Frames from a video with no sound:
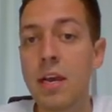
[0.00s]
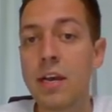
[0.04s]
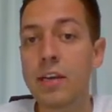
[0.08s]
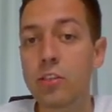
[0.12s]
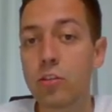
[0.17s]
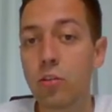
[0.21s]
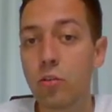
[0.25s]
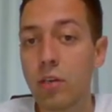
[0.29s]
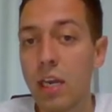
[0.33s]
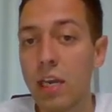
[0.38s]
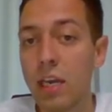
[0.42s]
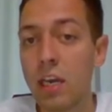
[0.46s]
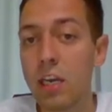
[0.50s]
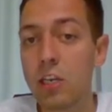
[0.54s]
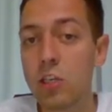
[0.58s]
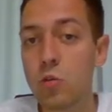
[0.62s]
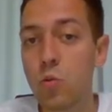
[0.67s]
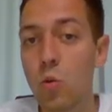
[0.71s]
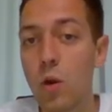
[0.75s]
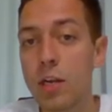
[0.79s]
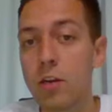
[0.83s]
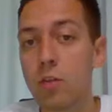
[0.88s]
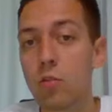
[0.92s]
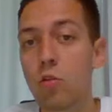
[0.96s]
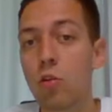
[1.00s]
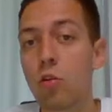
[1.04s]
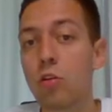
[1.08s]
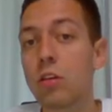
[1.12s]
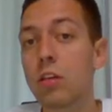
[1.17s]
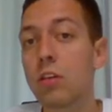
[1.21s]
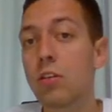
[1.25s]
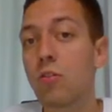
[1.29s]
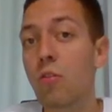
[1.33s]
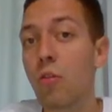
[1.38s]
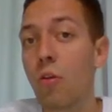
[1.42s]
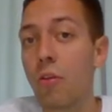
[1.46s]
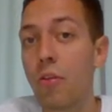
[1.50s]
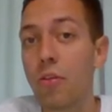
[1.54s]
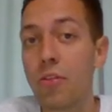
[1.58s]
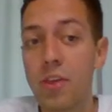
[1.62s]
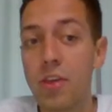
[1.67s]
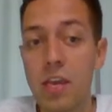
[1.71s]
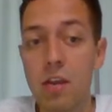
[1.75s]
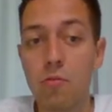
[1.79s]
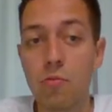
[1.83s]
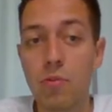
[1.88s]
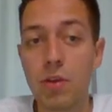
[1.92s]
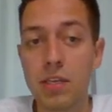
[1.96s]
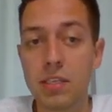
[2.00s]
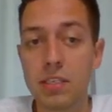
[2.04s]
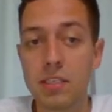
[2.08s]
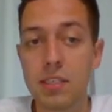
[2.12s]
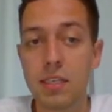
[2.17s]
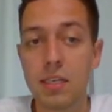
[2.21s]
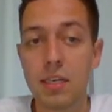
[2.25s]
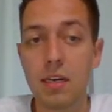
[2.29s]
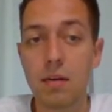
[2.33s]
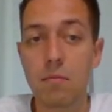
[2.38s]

so king h1 according to the theory is uh,